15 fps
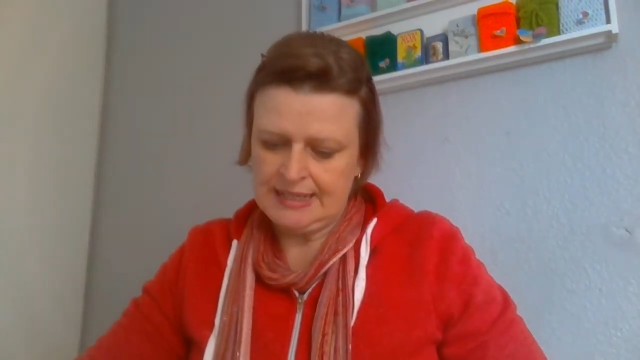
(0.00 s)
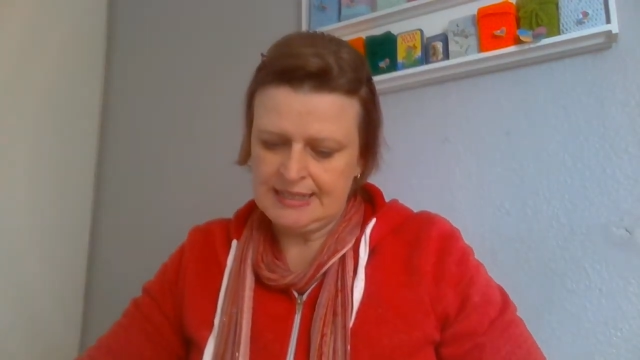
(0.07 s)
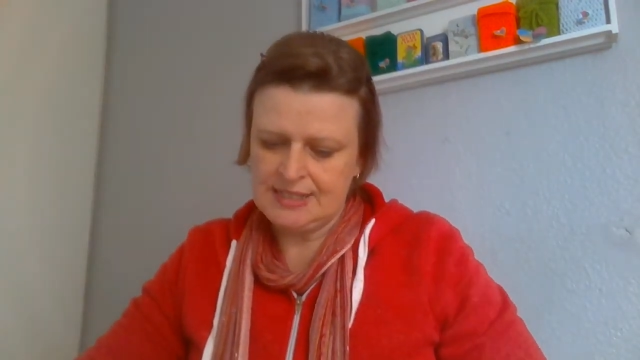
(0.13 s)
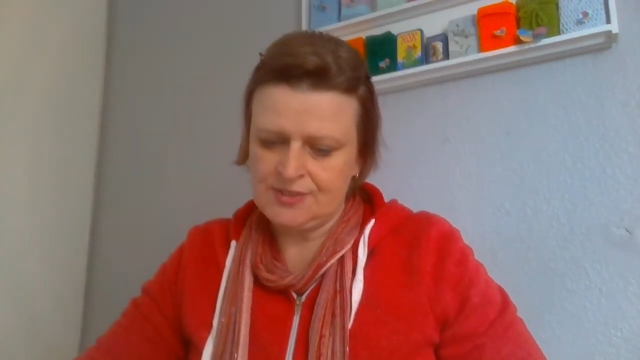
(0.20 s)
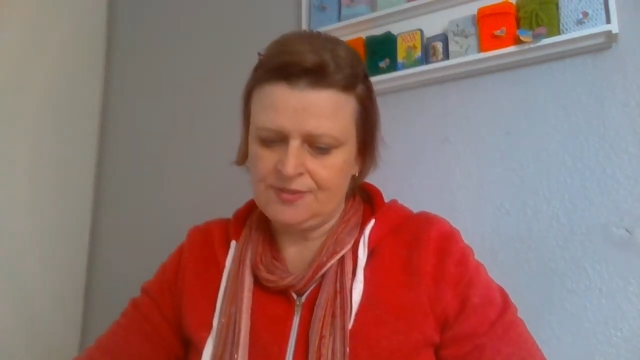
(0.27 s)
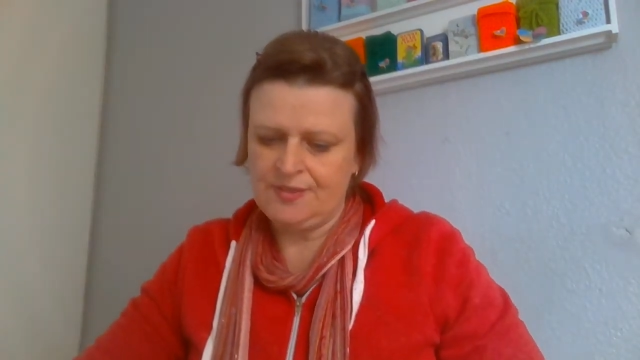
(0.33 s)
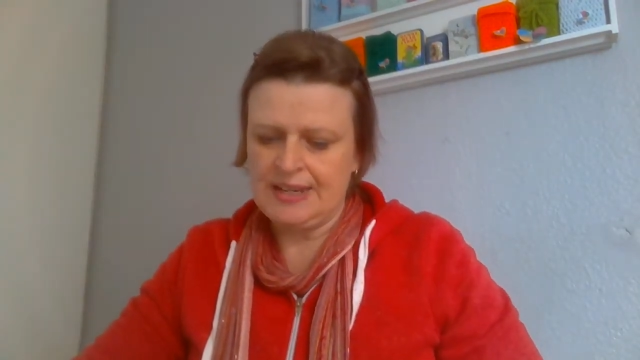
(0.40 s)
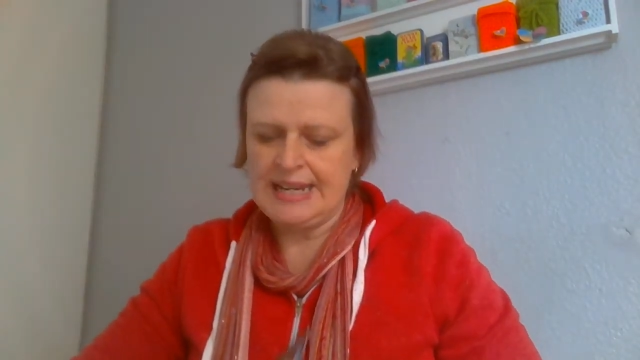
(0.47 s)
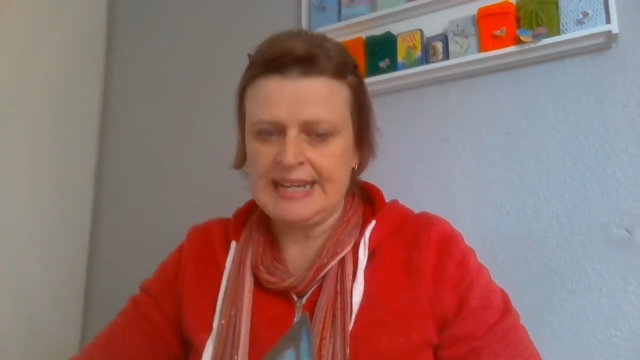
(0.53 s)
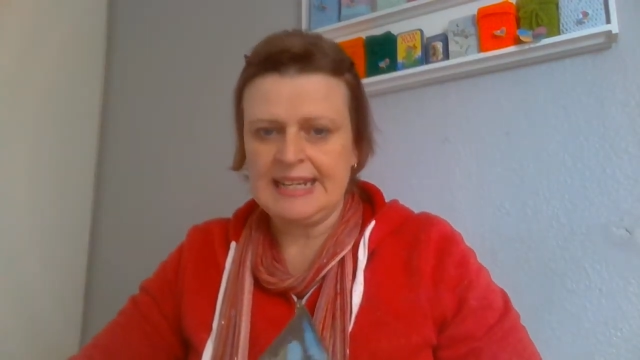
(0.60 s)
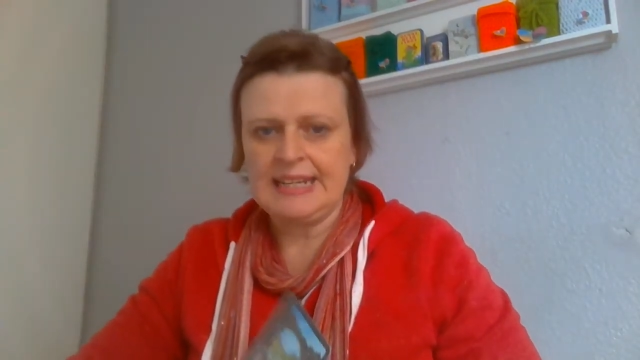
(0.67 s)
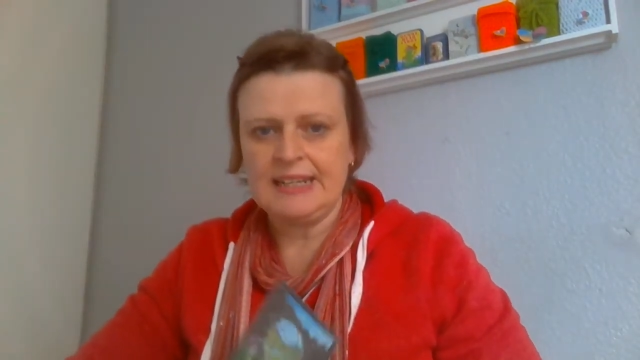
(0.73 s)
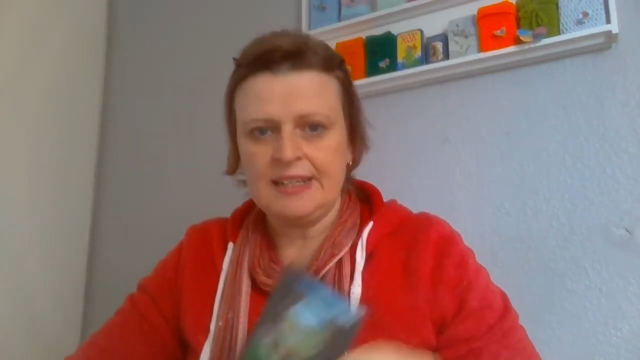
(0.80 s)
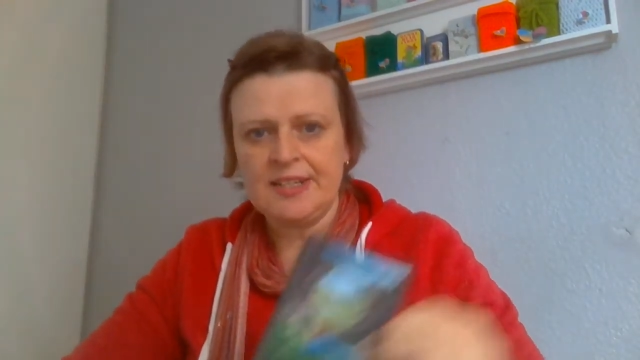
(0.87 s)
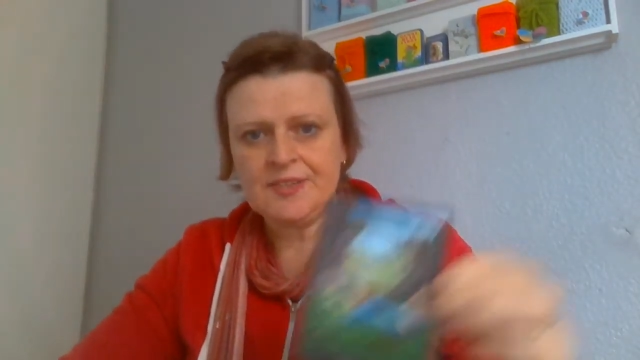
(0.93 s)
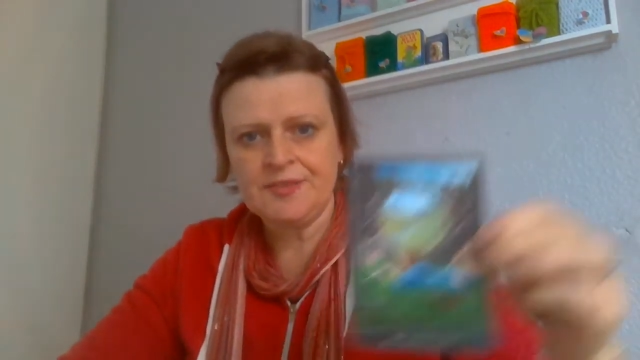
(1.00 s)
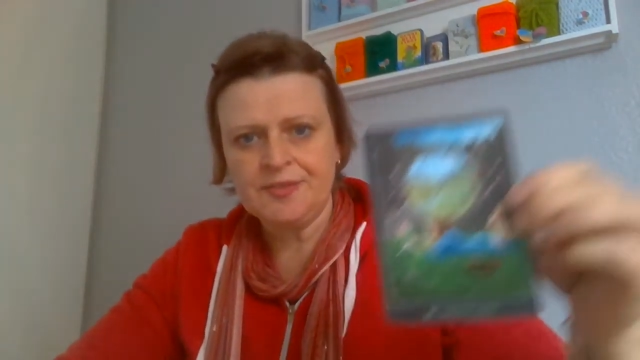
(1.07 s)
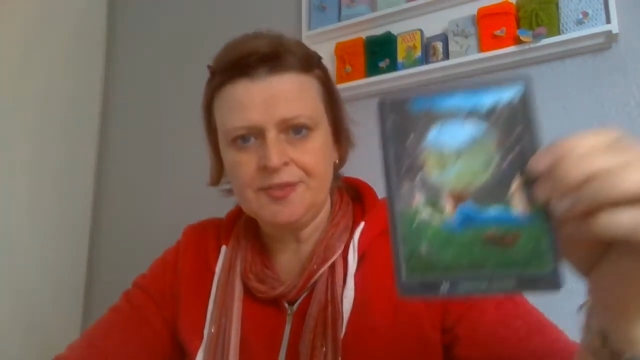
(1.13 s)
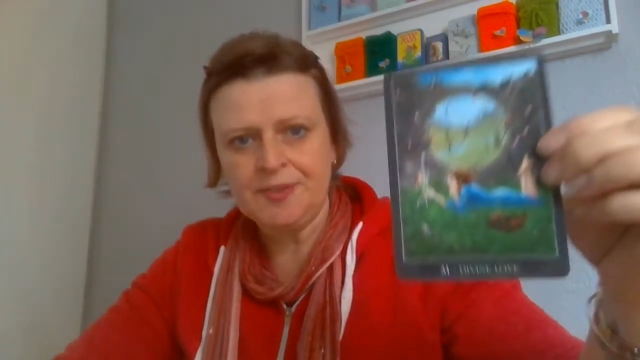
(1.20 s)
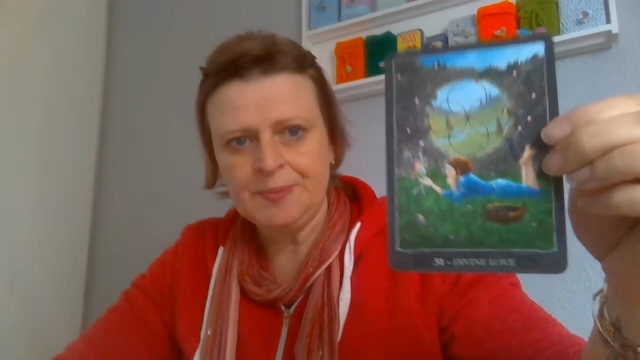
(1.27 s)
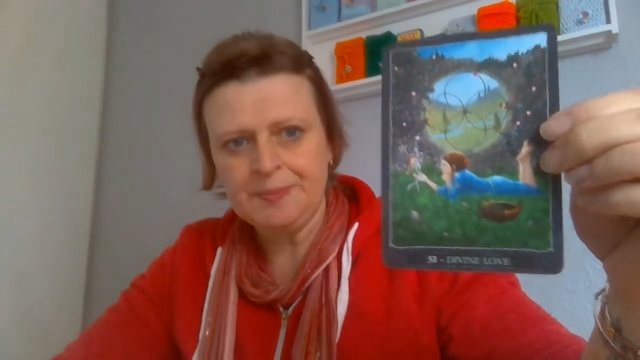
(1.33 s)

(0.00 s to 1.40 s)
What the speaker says: Divine love.